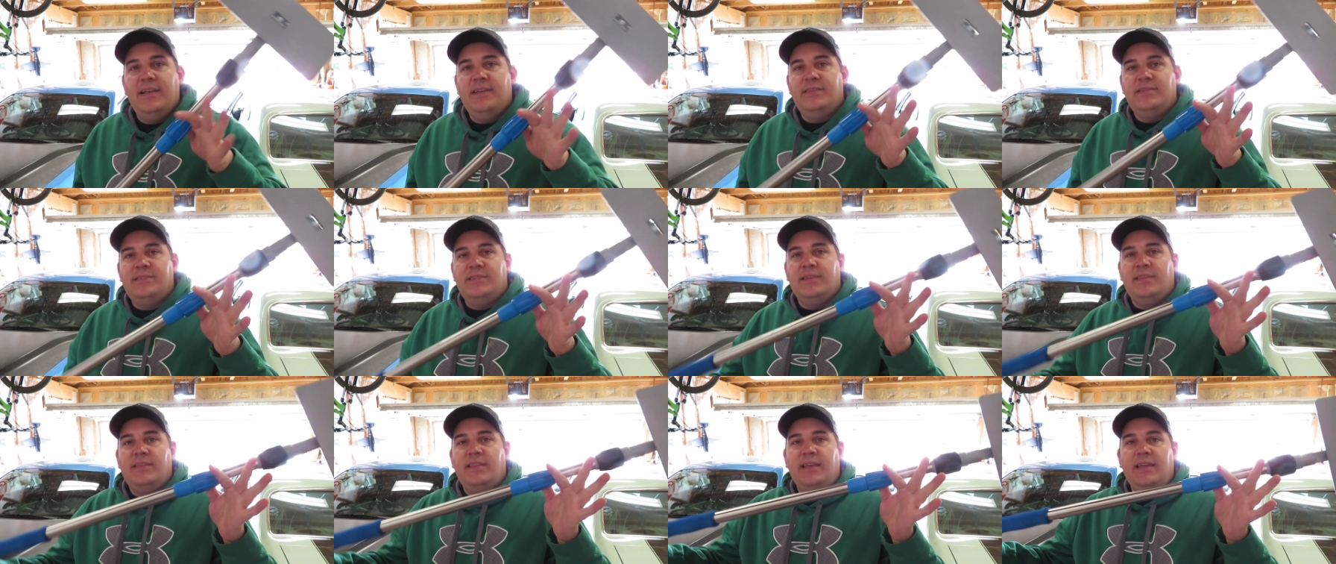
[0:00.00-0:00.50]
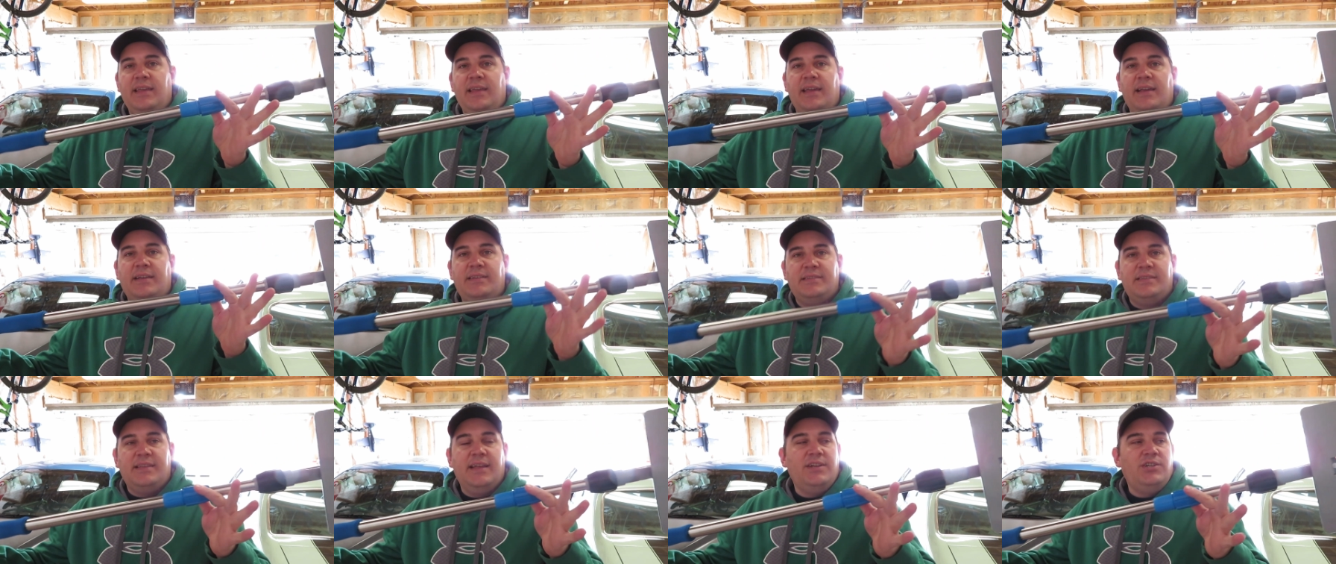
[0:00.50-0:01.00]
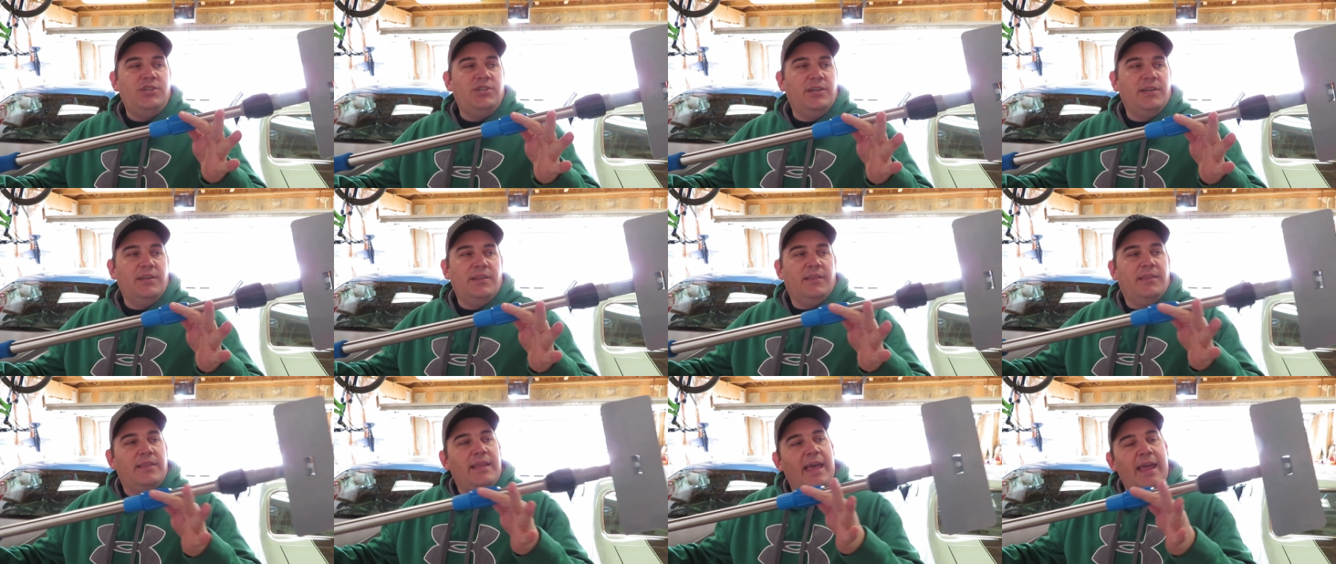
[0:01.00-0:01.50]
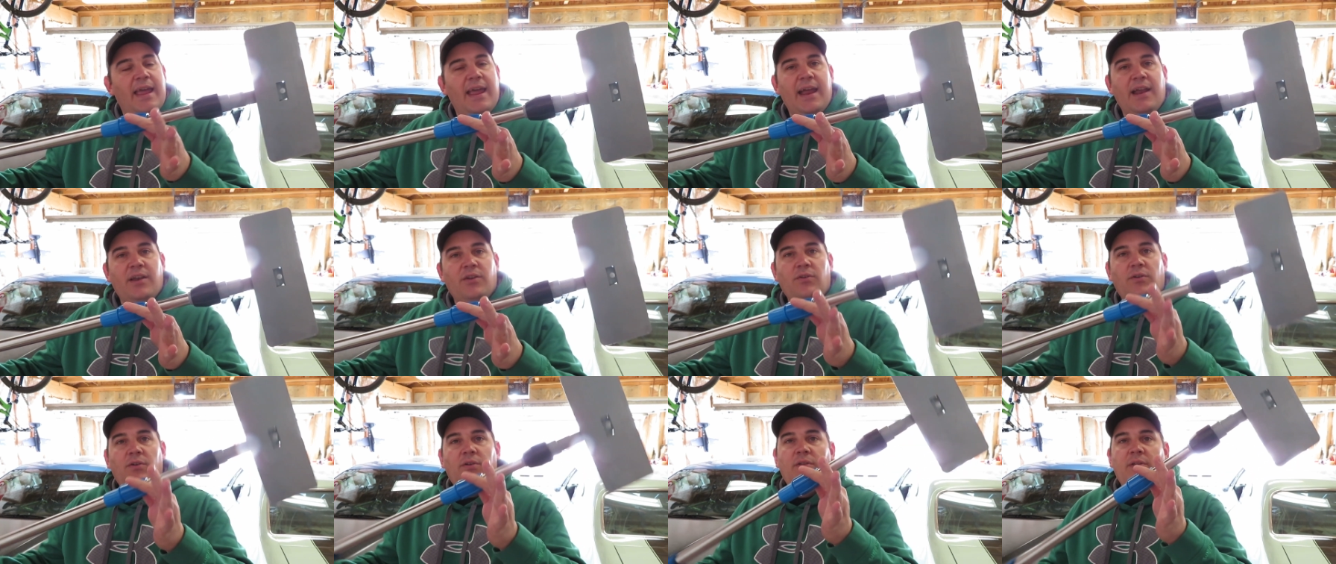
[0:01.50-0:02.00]
is the extension, the
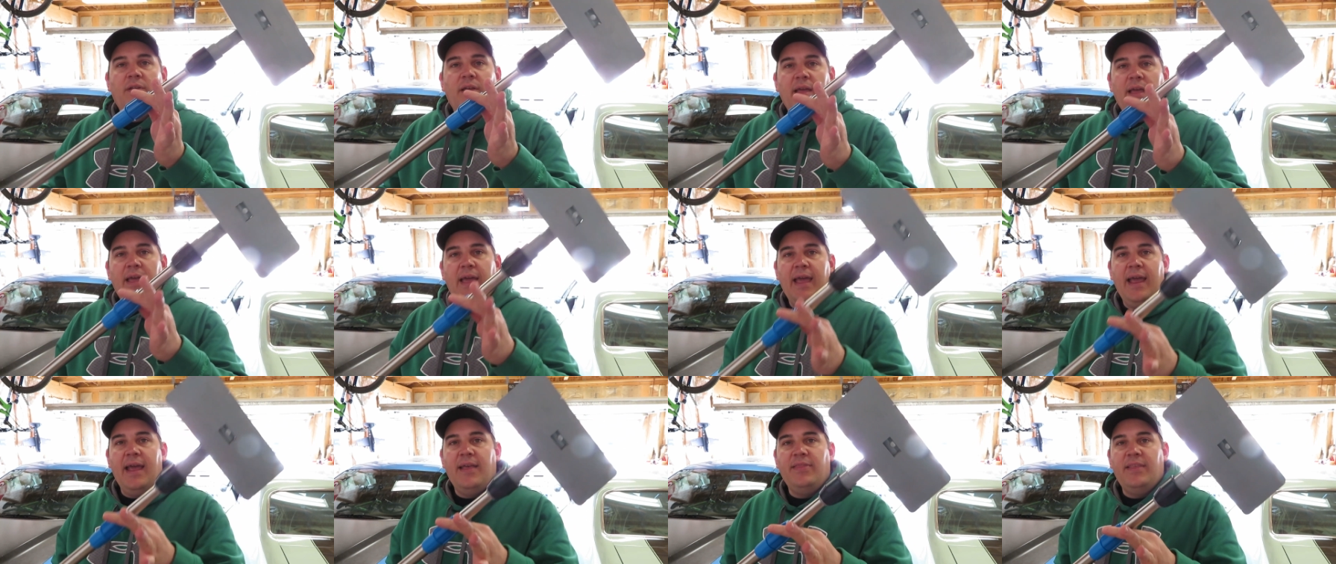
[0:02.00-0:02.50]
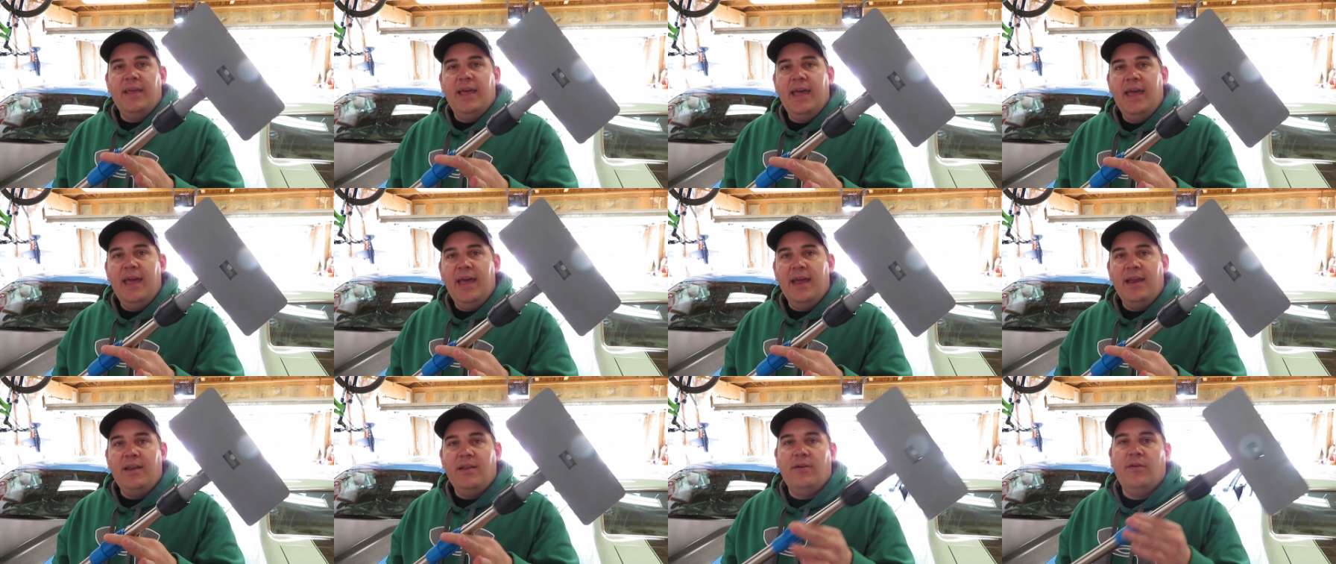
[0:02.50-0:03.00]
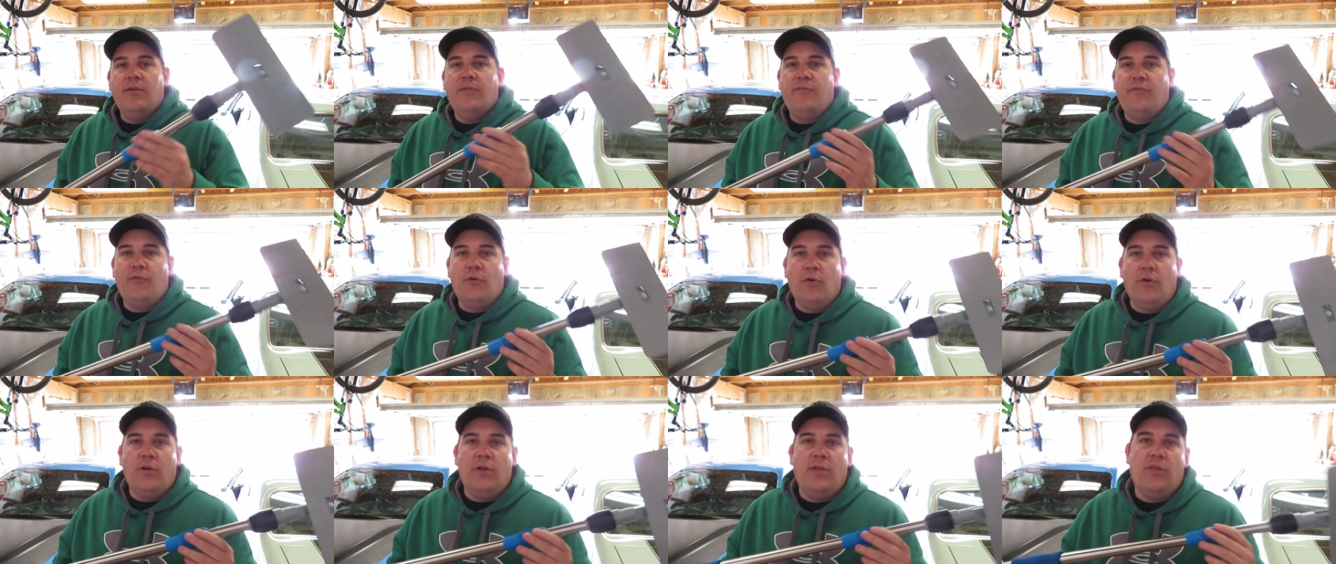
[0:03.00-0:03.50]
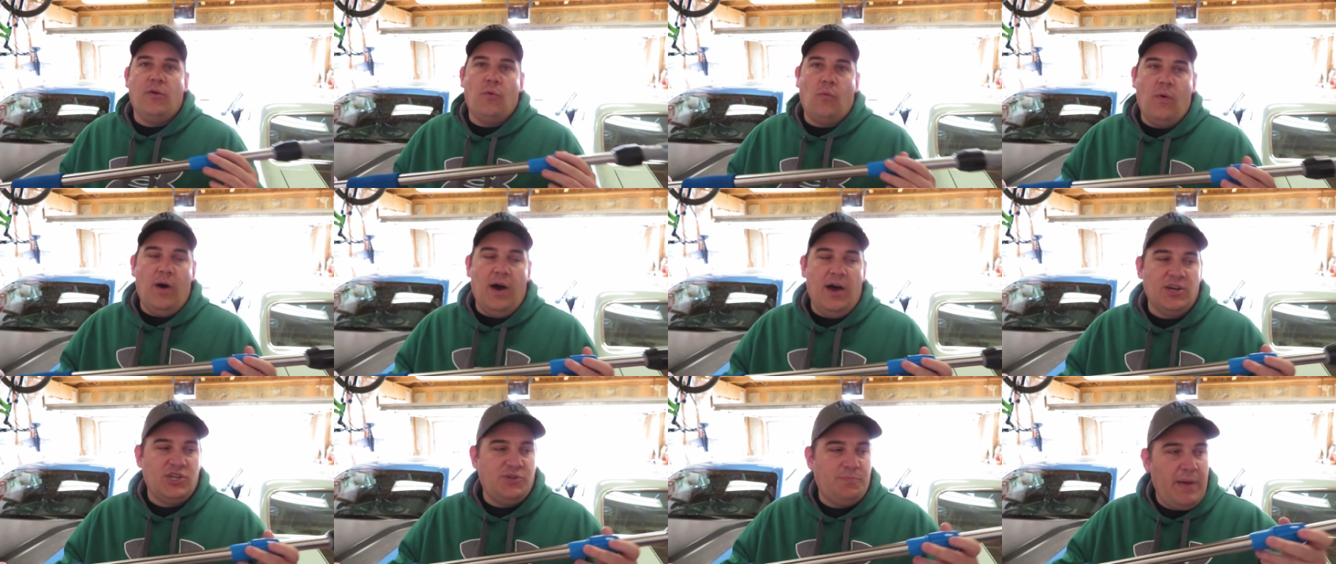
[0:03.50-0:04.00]
handle, and the head for the
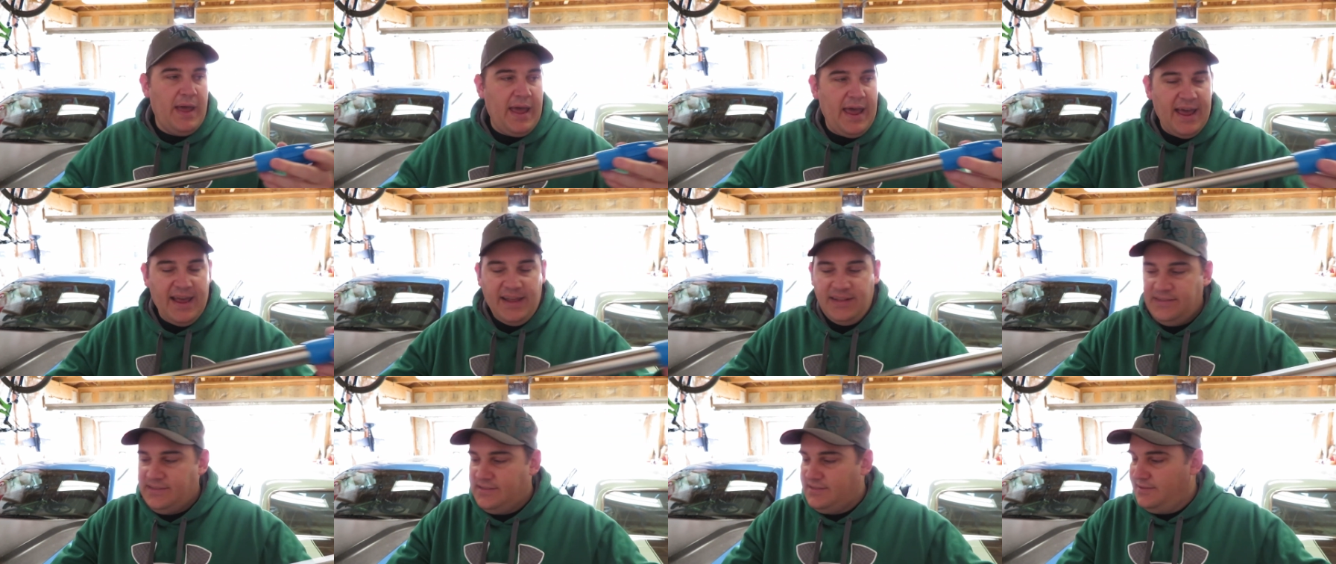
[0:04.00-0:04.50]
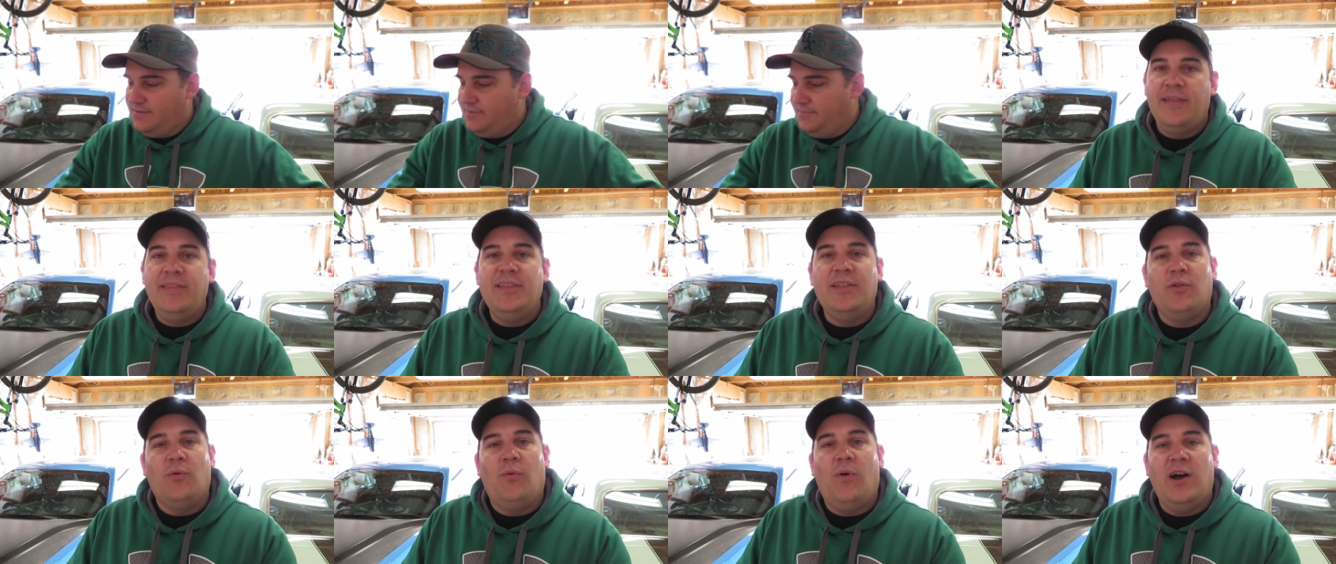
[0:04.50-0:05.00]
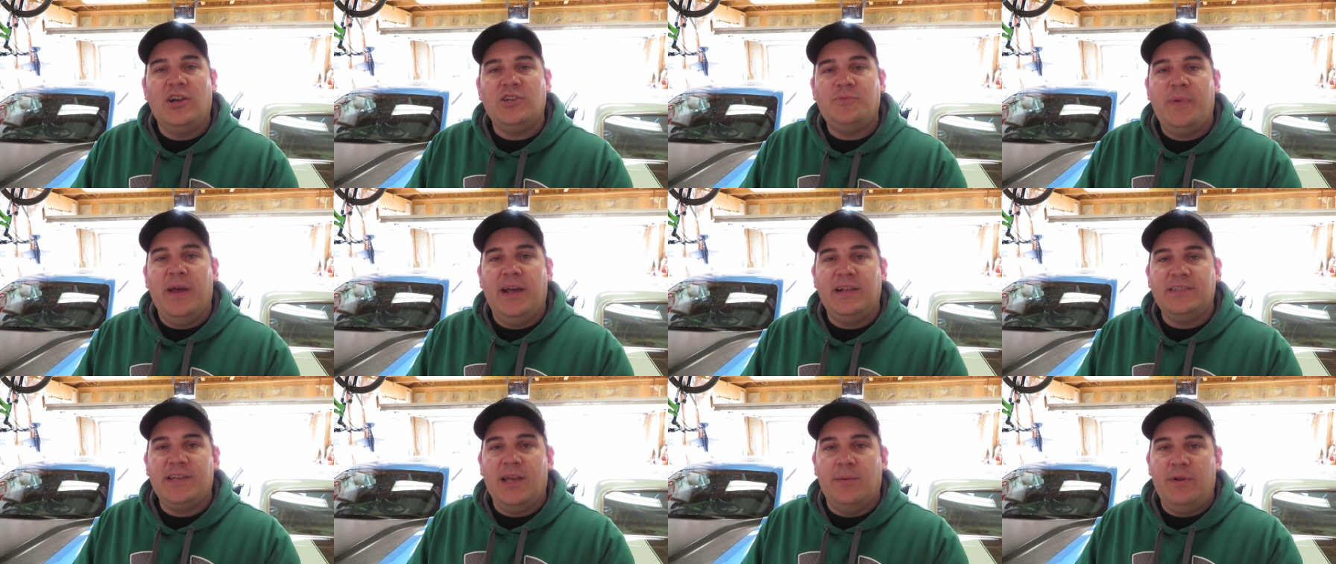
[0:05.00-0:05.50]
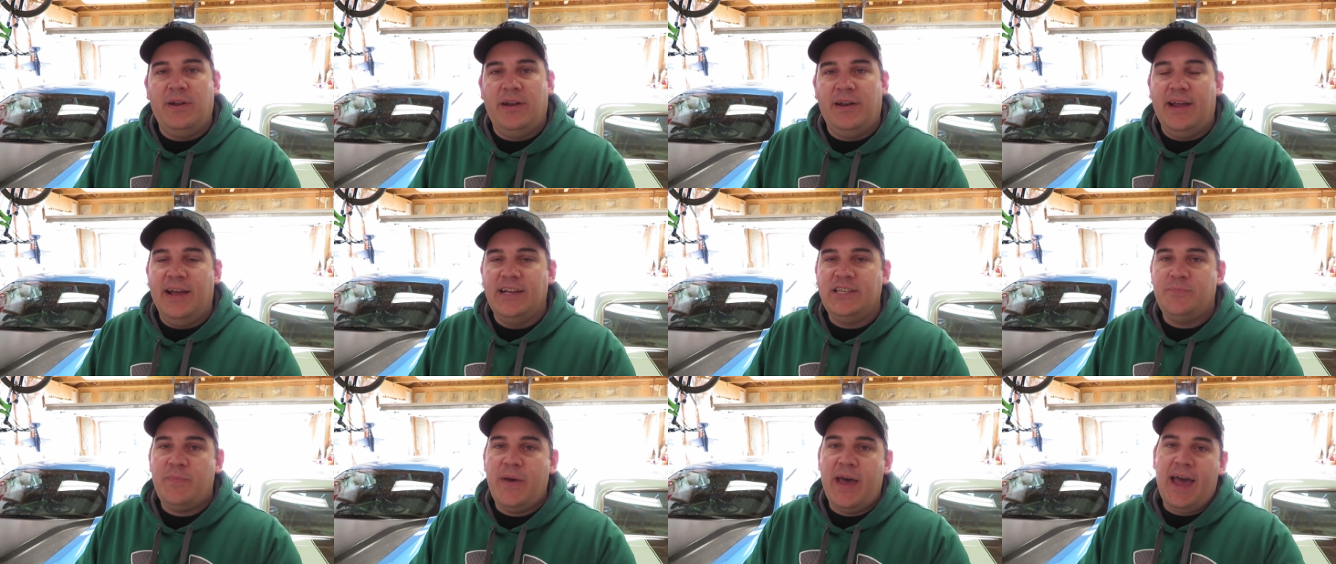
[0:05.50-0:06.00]
wash pads. And then the wash pads come in a
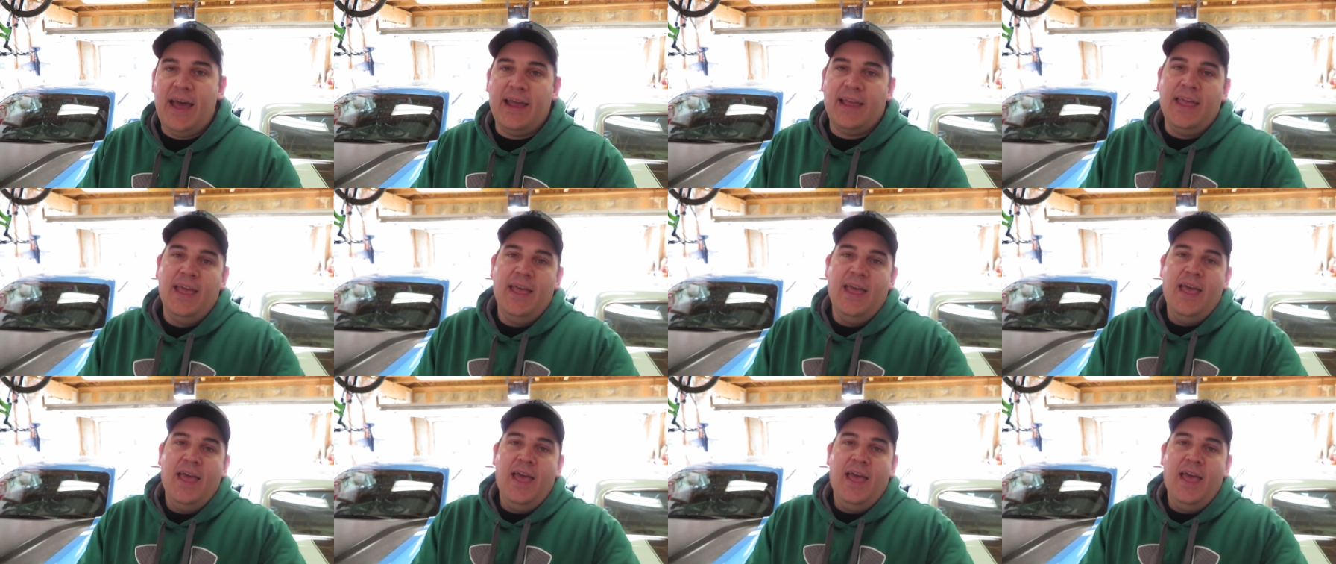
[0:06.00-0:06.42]
nice bag.